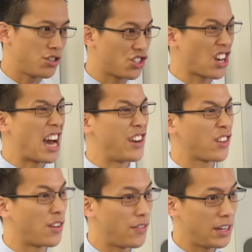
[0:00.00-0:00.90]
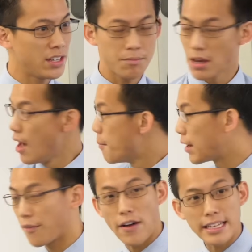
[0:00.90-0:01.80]
which is kind of convenient,
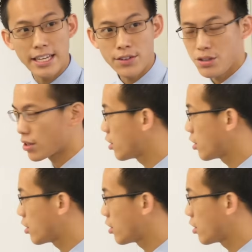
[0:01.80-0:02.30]
but if I'd given you a